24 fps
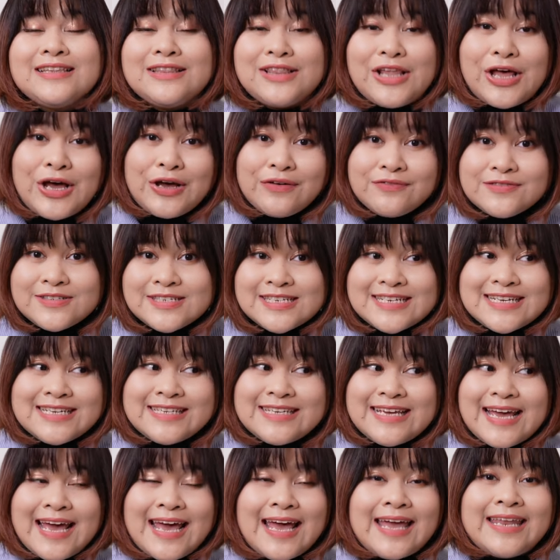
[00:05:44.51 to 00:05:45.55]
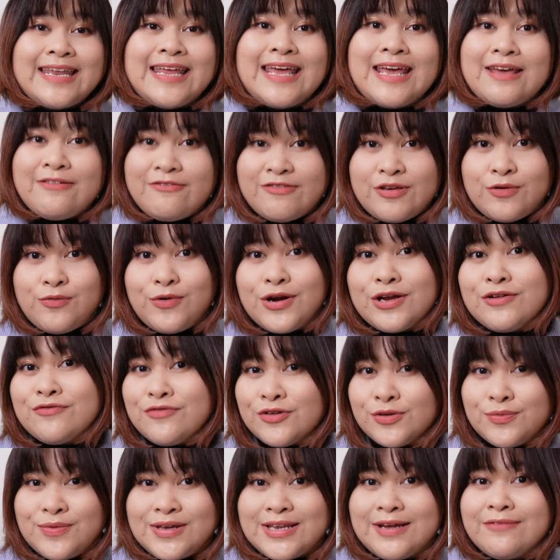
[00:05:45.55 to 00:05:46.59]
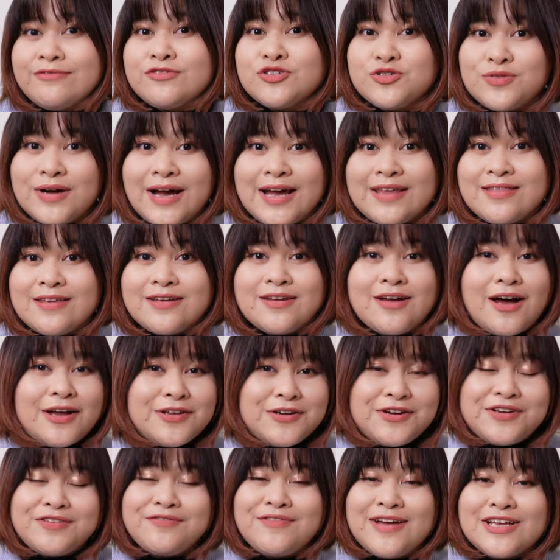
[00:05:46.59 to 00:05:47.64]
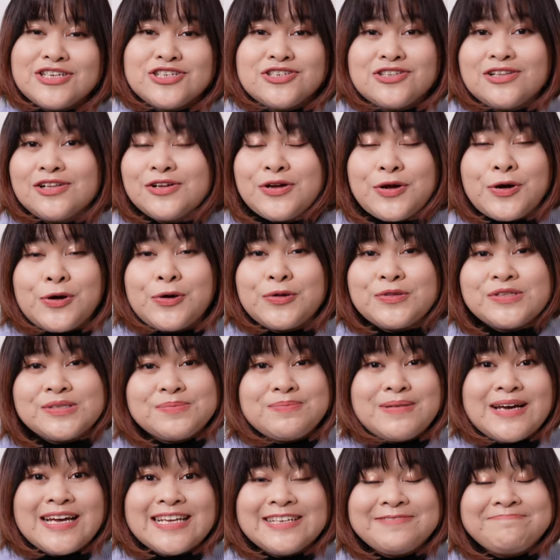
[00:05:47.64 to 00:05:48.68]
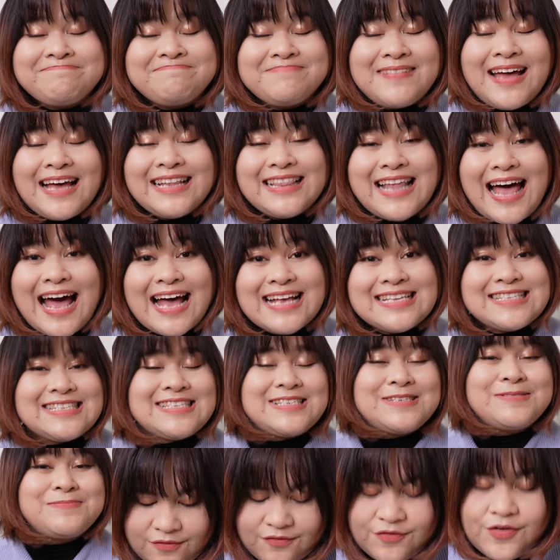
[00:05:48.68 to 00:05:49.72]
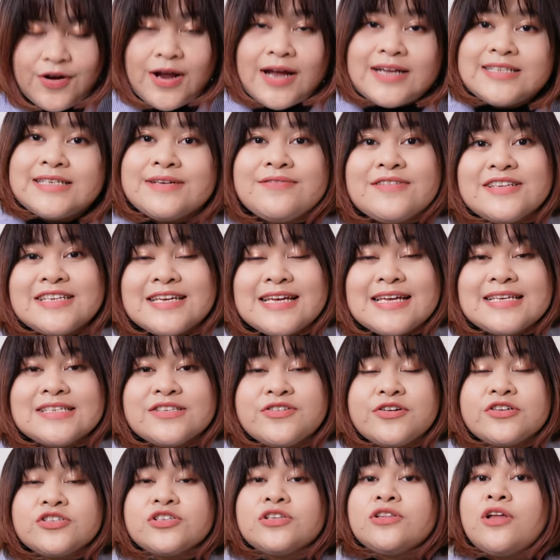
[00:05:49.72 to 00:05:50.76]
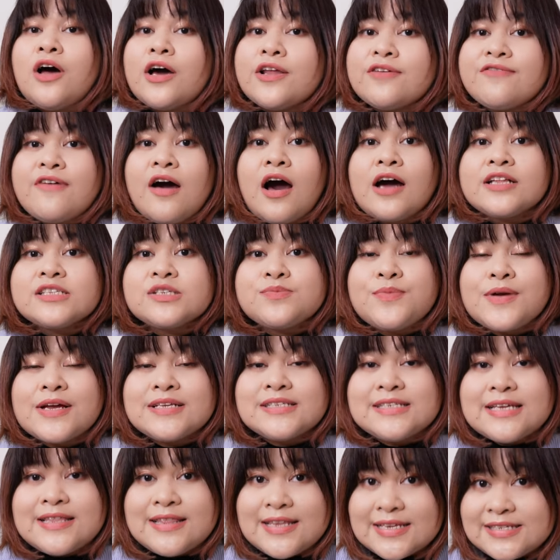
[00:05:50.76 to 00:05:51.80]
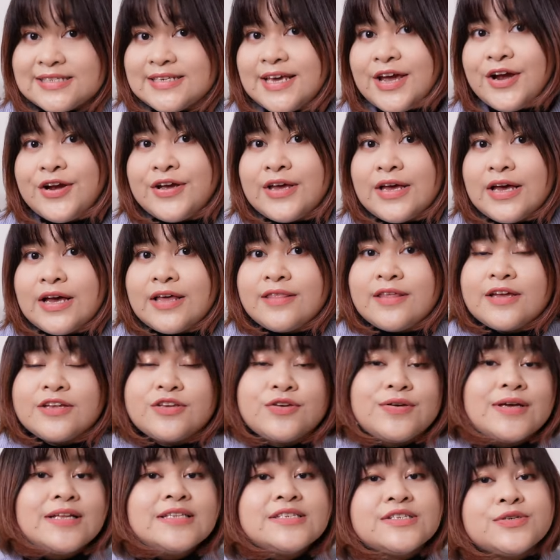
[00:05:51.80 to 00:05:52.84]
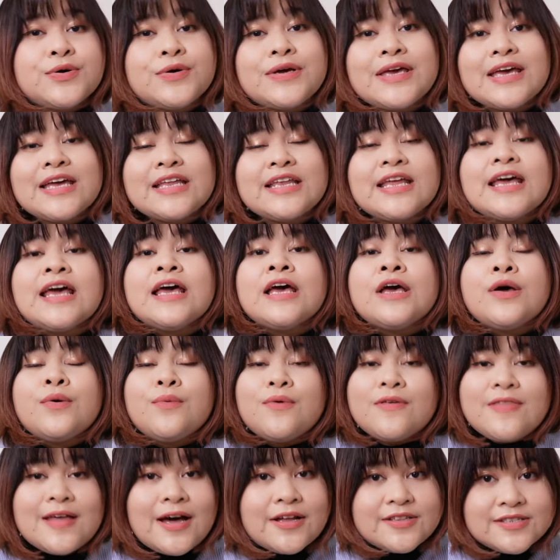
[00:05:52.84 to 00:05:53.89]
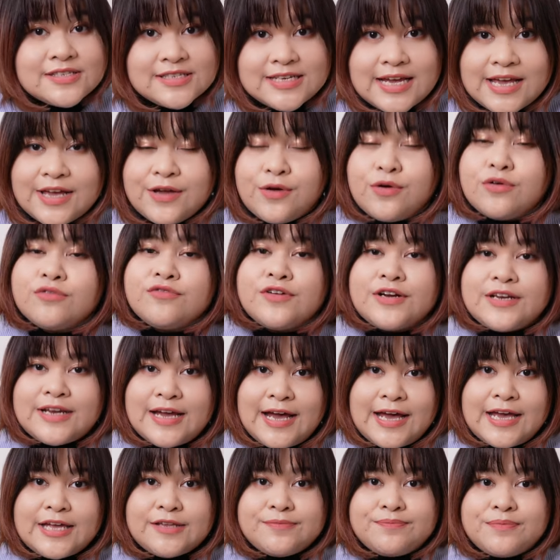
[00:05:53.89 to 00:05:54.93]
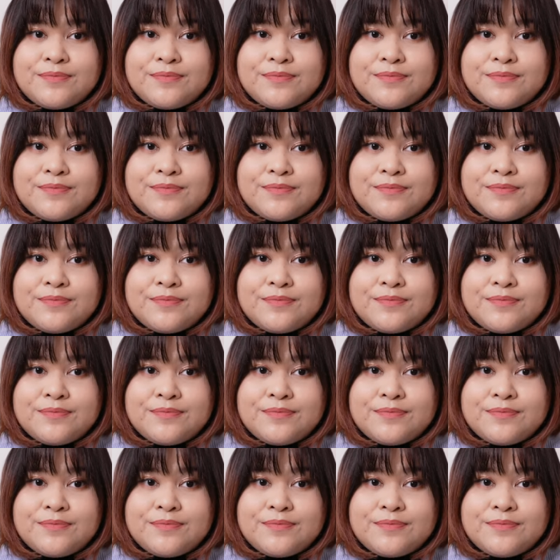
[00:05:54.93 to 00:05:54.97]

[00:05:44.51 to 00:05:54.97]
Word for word: loved it and if you weren't full, we'd have tried the non-conventional cones, but alas. For activities, there's a lot of hot springs in this area that you can soak in without staying overnight.